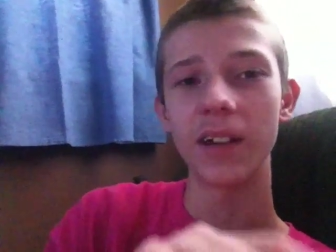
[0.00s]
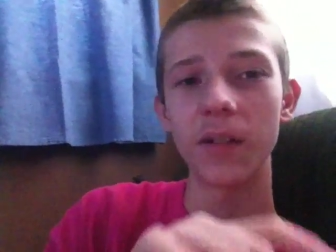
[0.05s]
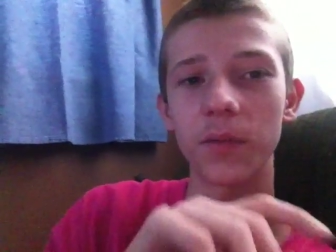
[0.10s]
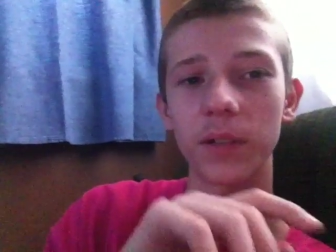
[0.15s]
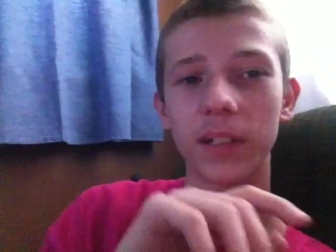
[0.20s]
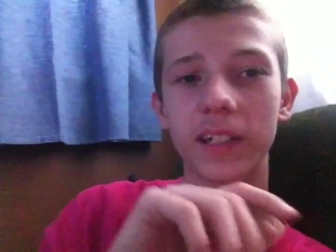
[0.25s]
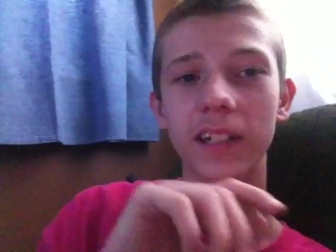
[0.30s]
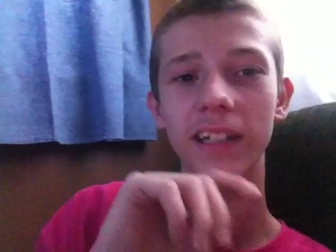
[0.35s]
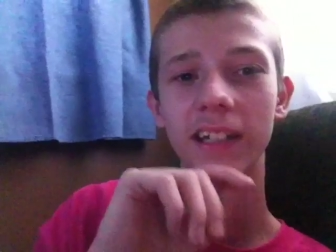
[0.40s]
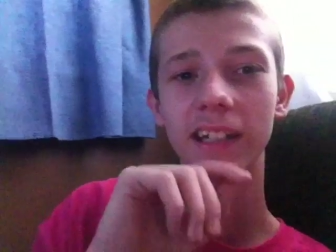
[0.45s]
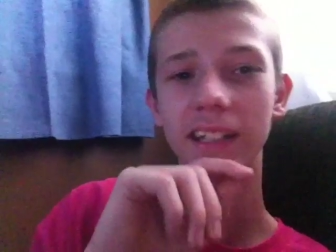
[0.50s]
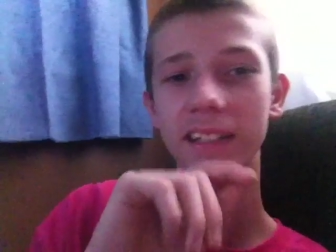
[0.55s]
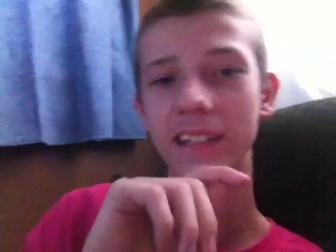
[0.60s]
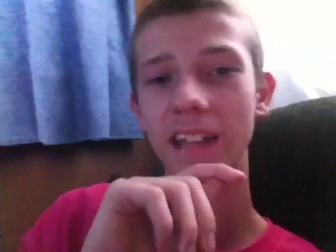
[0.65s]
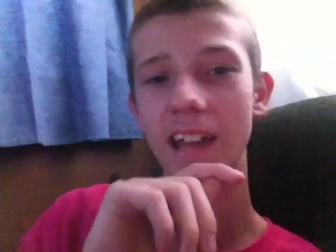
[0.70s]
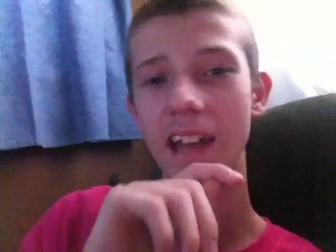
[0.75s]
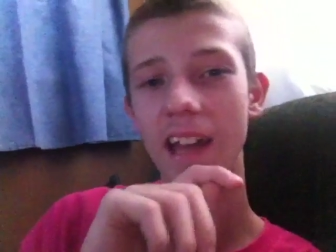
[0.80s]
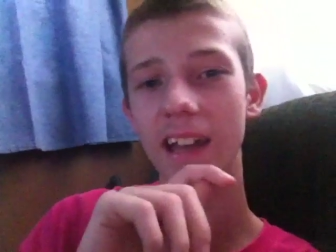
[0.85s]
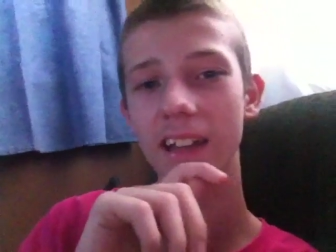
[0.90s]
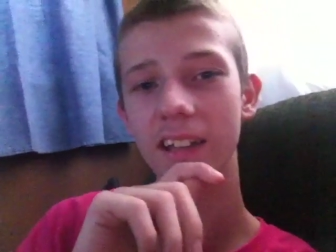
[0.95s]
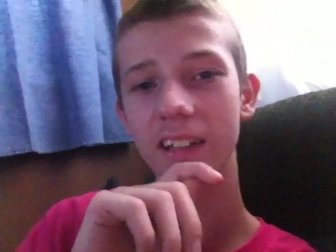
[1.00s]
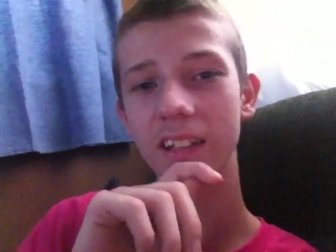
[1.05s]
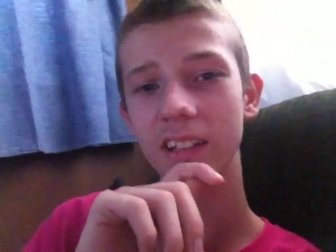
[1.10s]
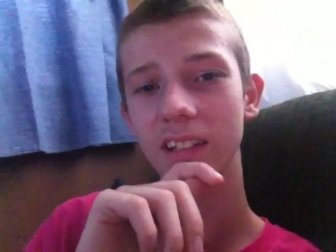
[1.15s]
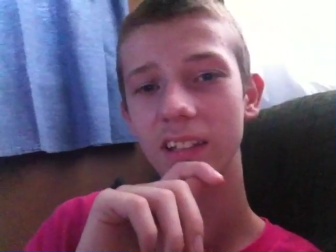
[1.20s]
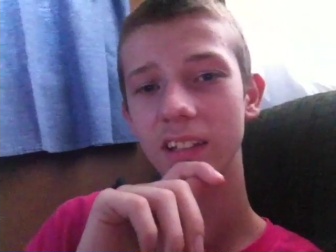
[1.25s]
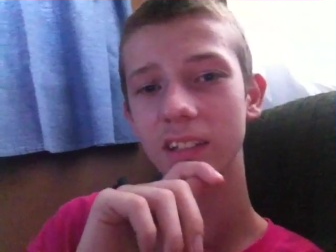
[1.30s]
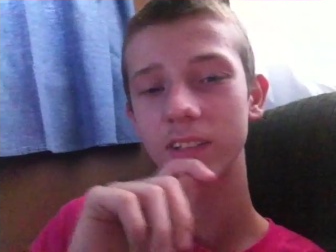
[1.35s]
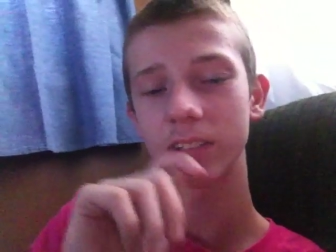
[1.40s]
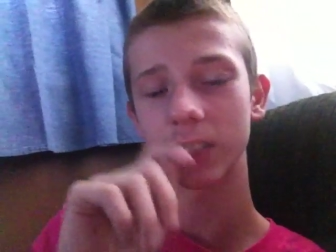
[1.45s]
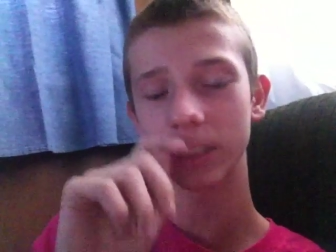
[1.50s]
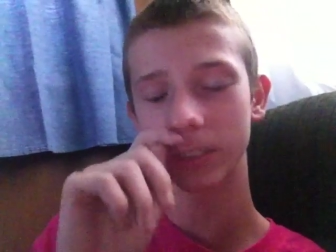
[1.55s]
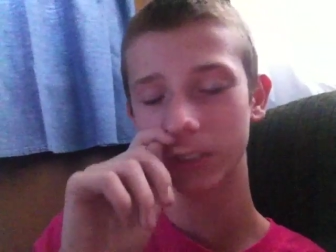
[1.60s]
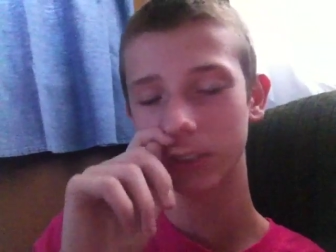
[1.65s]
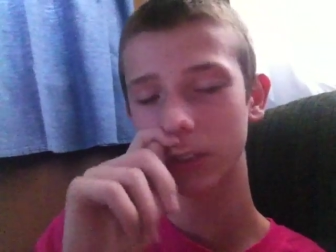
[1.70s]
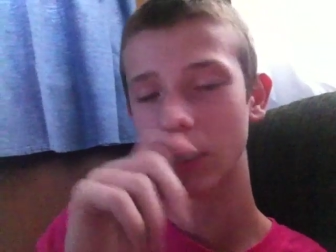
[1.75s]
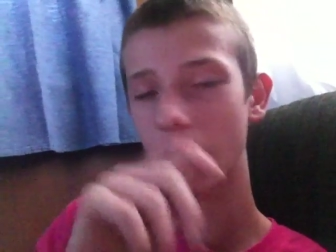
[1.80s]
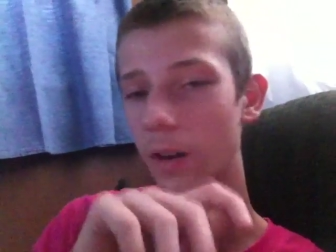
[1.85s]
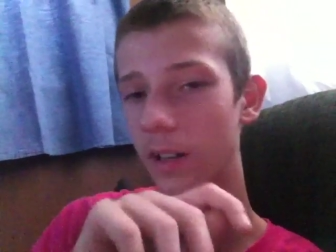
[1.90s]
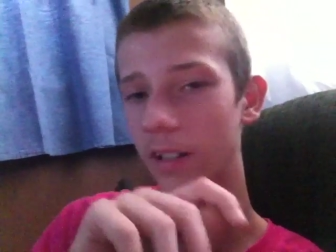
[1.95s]
If we could get that just
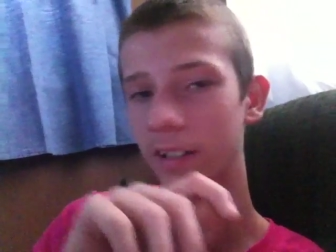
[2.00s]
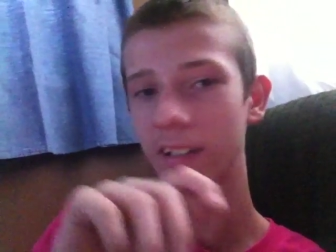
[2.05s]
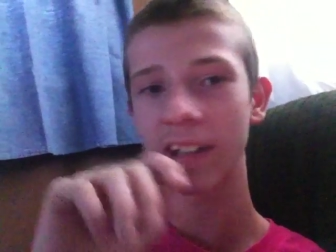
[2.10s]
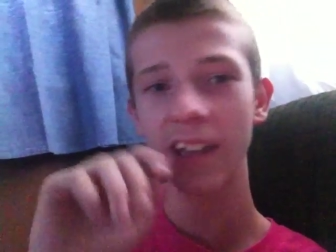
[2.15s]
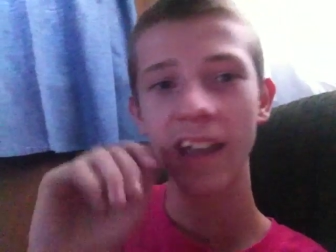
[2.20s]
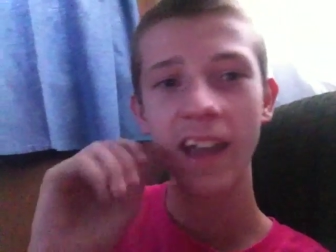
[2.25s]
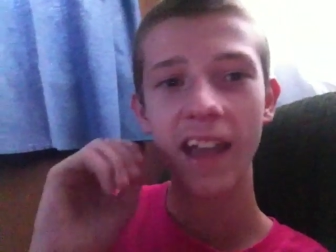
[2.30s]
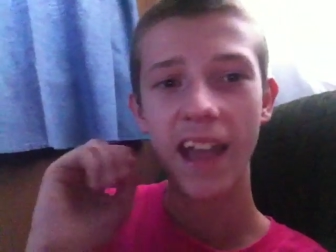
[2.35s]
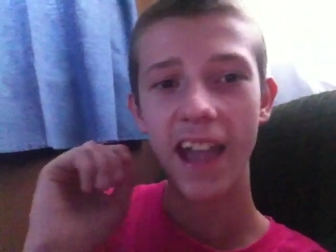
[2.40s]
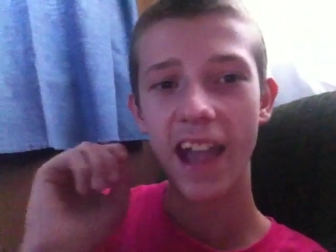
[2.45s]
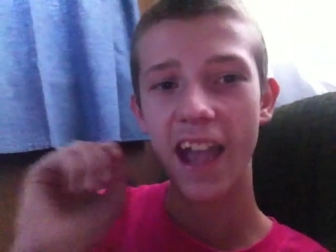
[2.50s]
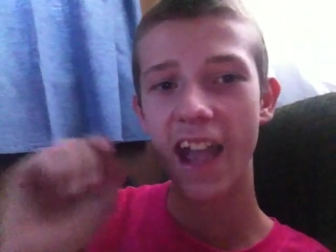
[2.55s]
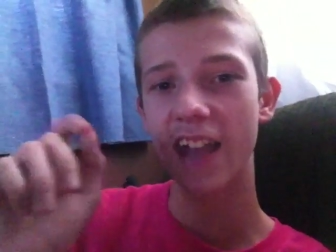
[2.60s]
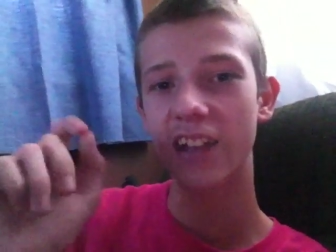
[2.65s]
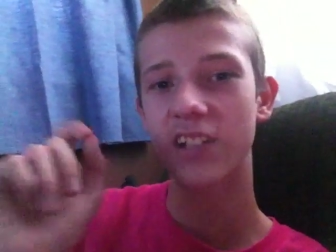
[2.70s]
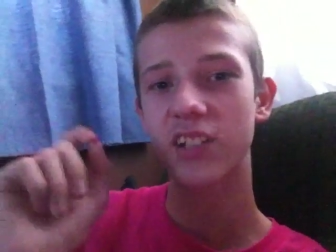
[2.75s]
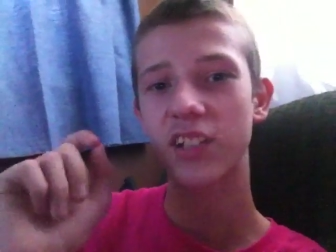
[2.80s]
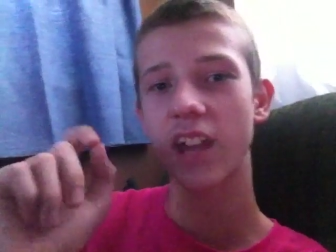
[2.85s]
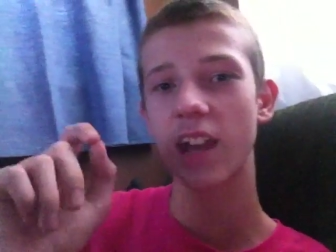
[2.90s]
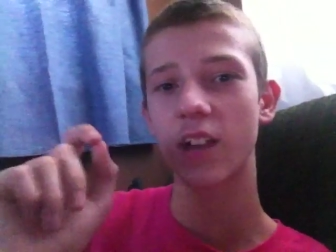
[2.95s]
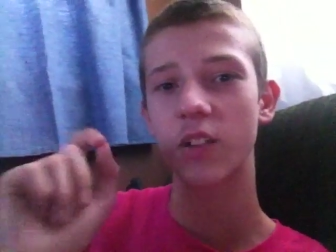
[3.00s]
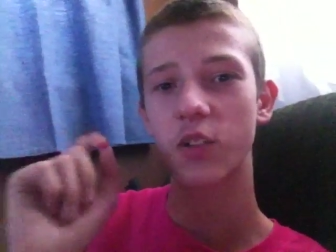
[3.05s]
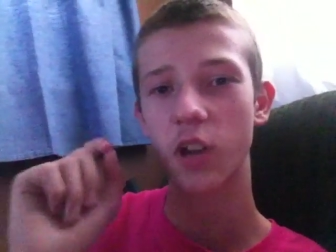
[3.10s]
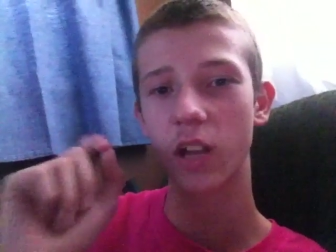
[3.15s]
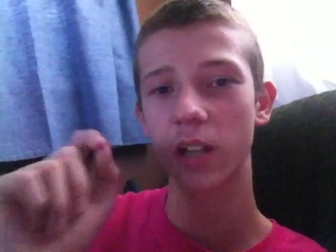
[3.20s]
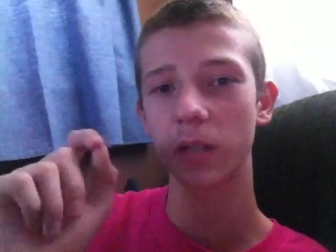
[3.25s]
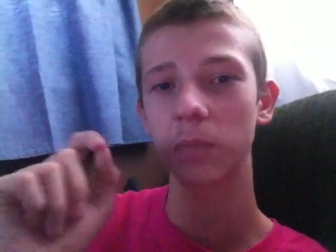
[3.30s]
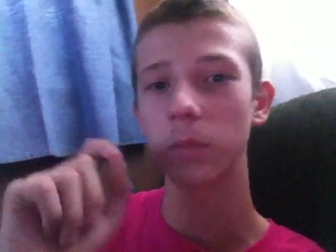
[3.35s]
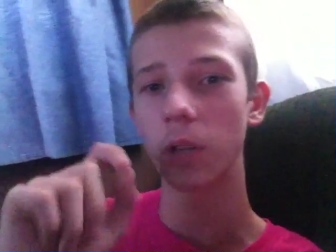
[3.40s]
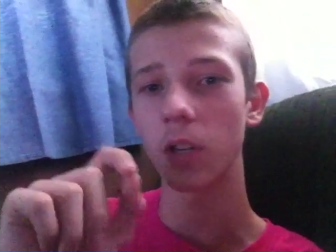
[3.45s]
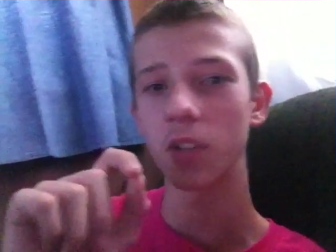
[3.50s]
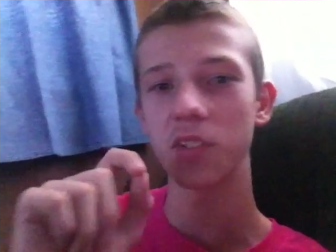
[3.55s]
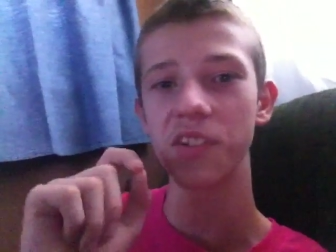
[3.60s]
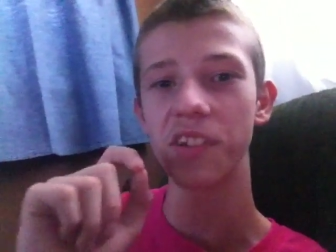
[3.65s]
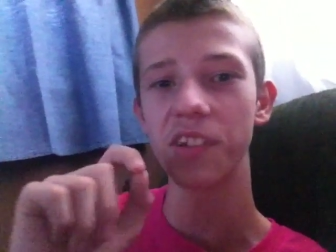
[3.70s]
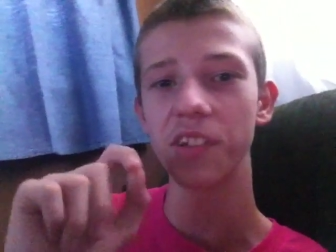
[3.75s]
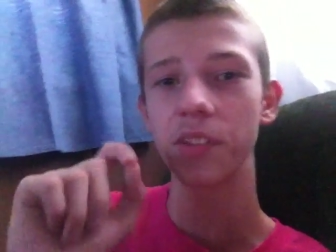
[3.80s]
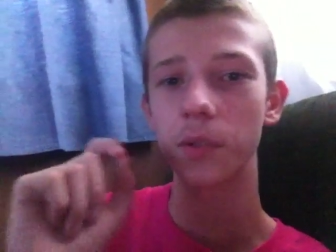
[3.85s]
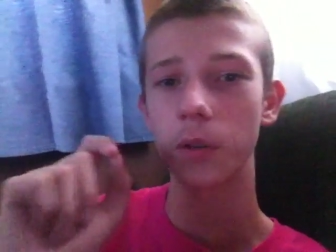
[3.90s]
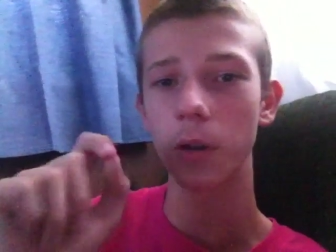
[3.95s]
starting hashtag Dragon Ball
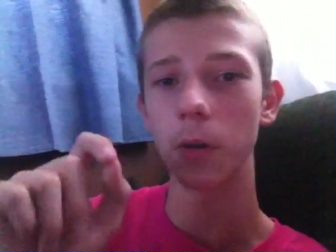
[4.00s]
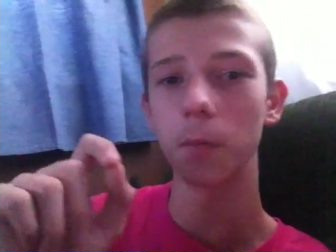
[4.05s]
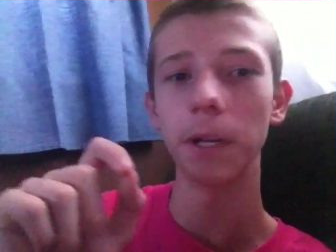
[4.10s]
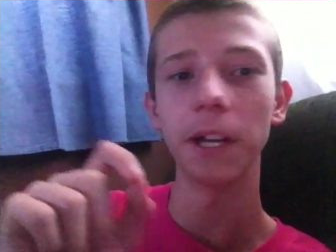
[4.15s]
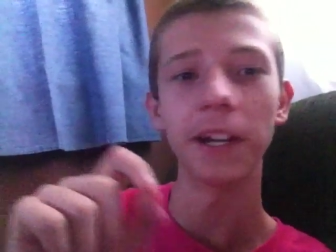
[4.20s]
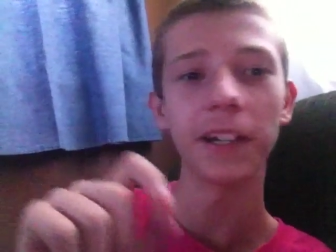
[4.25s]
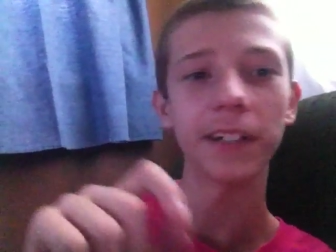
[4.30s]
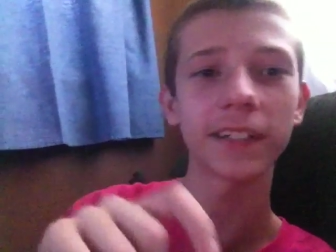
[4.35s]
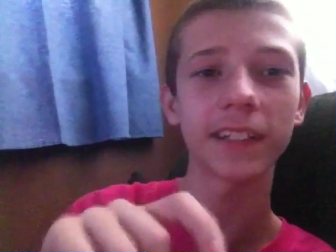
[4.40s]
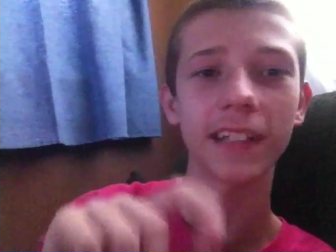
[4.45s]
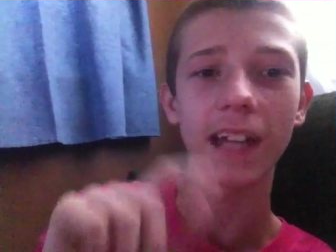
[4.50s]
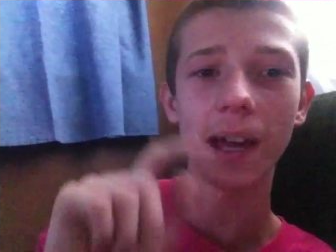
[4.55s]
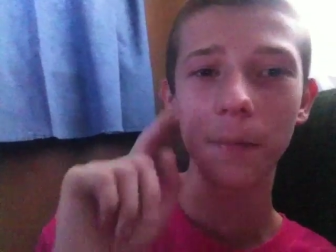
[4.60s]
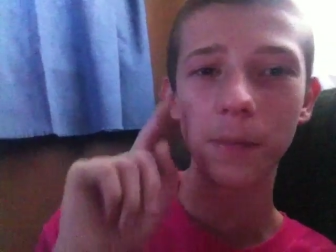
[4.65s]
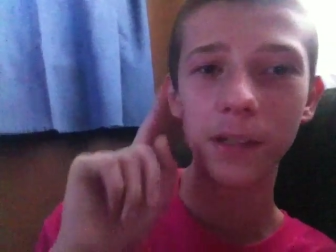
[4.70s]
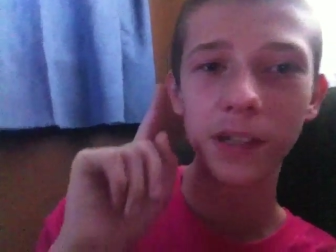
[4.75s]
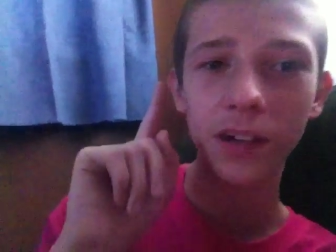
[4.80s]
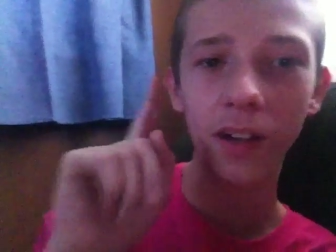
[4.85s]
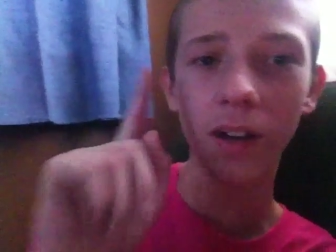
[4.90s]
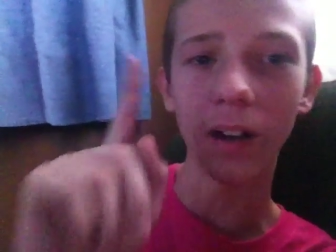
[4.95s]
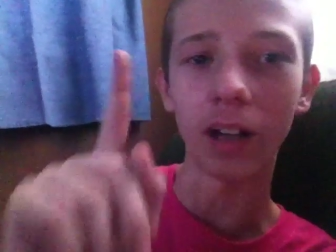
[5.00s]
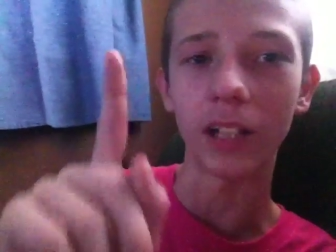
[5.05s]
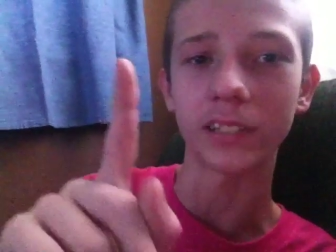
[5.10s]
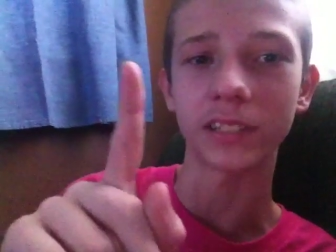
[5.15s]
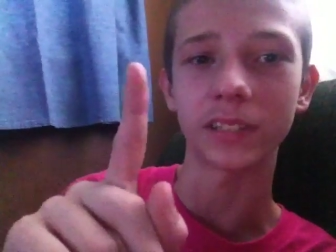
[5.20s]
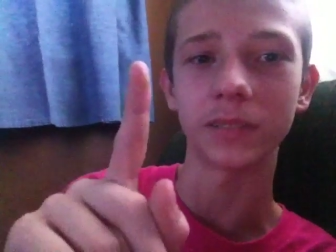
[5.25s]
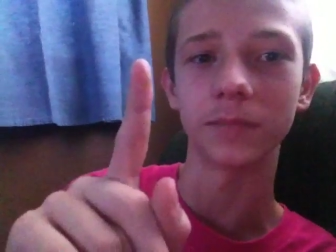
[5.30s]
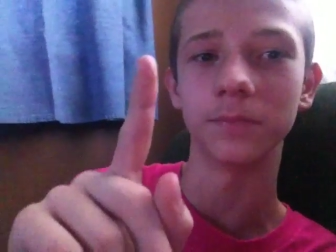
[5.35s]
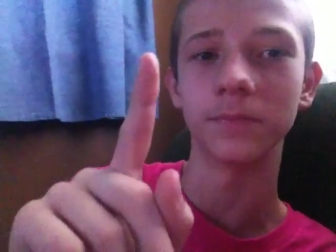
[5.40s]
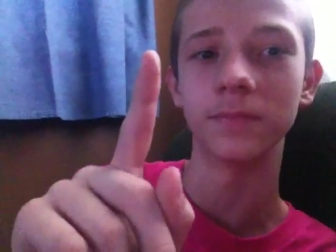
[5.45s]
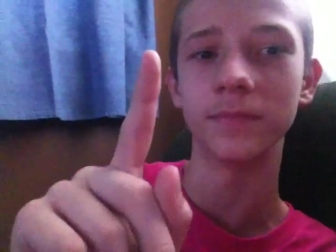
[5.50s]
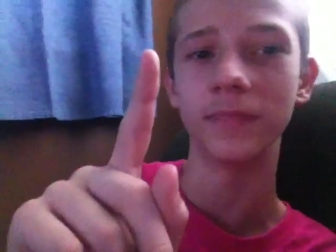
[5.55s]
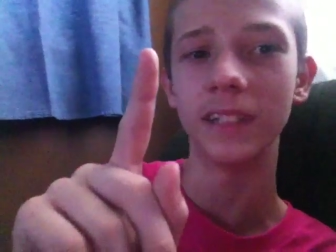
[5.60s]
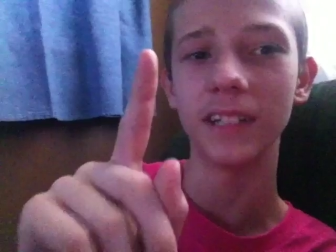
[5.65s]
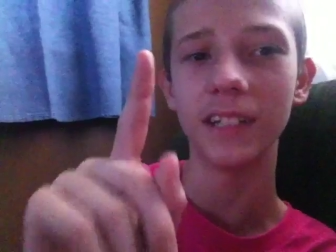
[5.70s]
Z throwback, that'd be awesome.